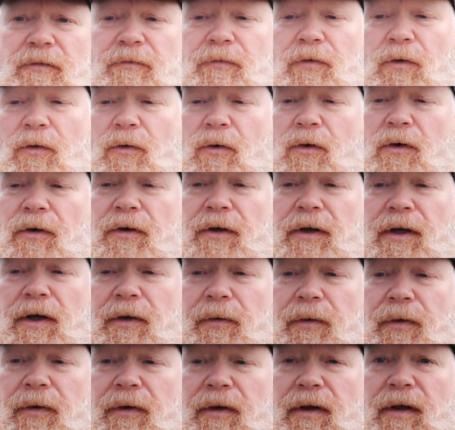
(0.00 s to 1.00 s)
of
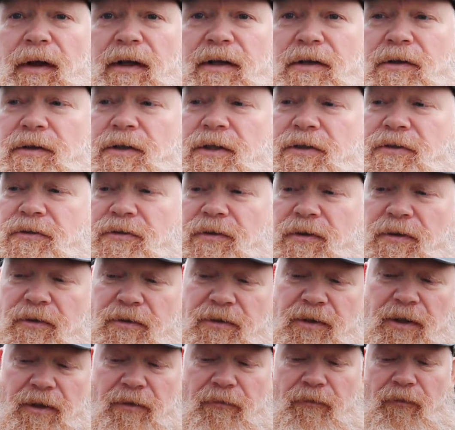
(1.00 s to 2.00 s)
ordinary kitchen
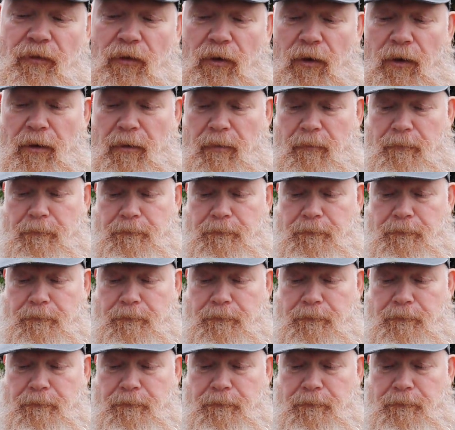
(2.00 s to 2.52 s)
tin foil,